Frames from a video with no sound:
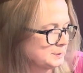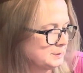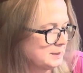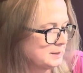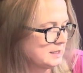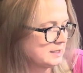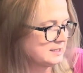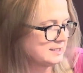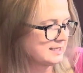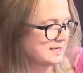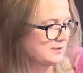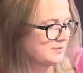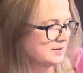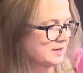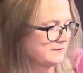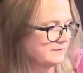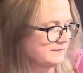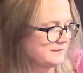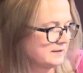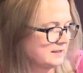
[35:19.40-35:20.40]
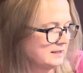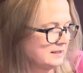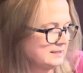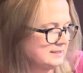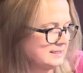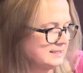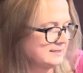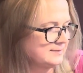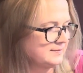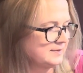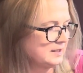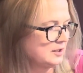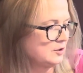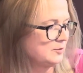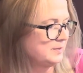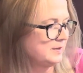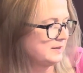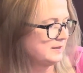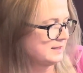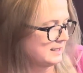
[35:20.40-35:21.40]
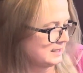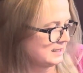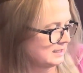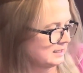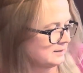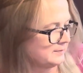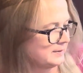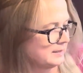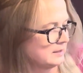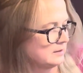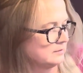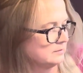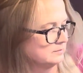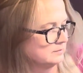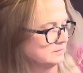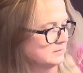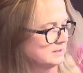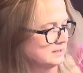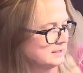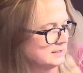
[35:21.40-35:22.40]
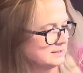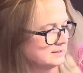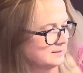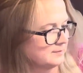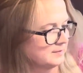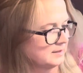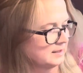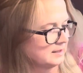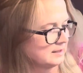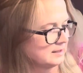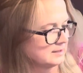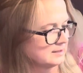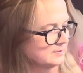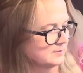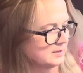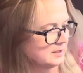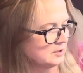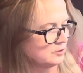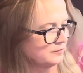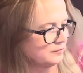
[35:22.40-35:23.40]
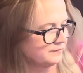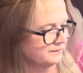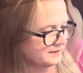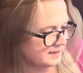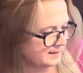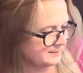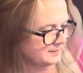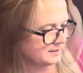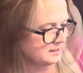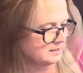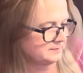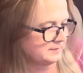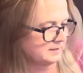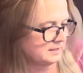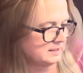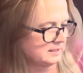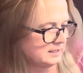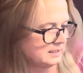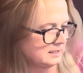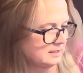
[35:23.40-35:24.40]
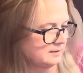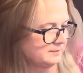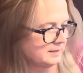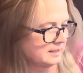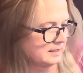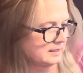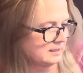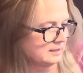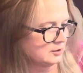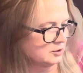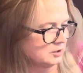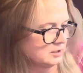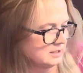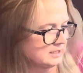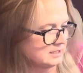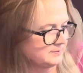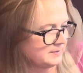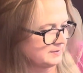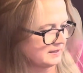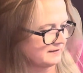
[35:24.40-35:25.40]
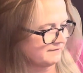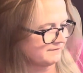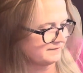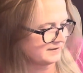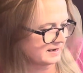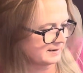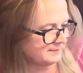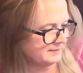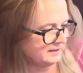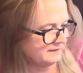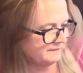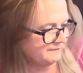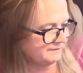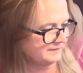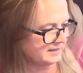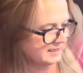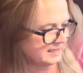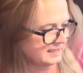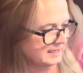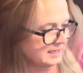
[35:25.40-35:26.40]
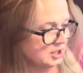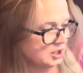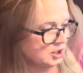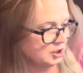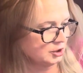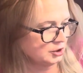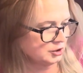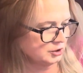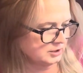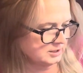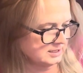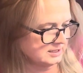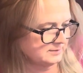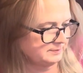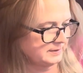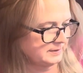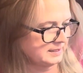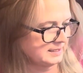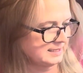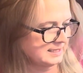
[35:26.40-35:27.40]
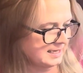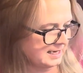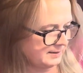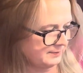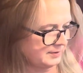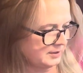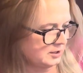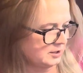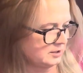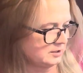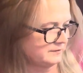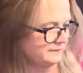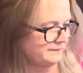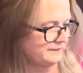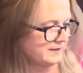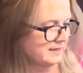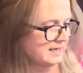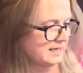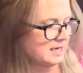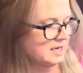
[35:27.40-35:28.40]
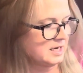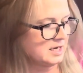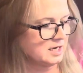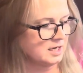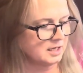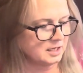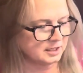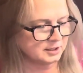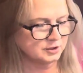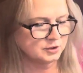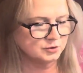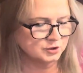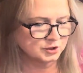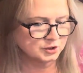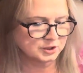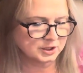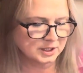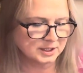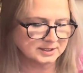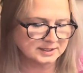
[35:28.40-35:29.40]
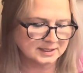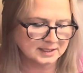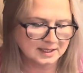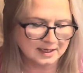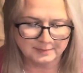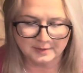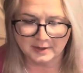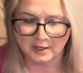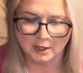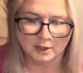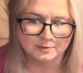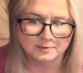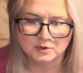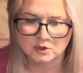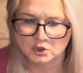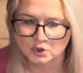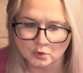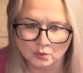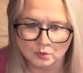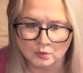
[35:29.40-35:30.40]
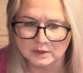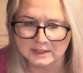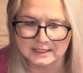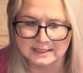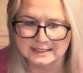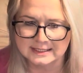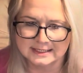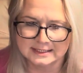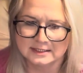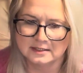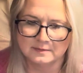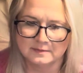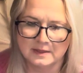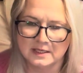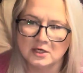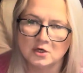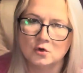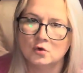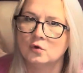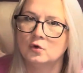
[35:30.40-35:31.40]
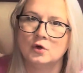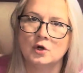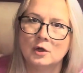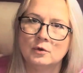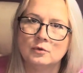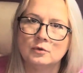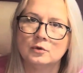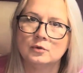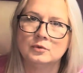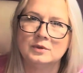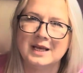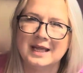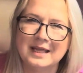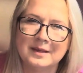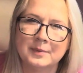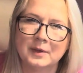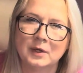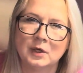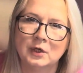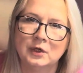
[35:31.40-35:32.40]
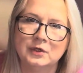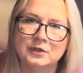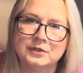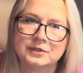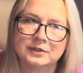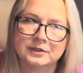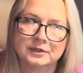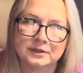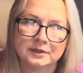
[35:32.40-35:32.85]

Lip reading: That's how I feel. Is it something that you've been thinking about? Is it something that someone in your family has been thinking about? Could this be a family affair? Could this be a neighbourhood affair? Are you starting up a homeschooling system in your local neighbourhood?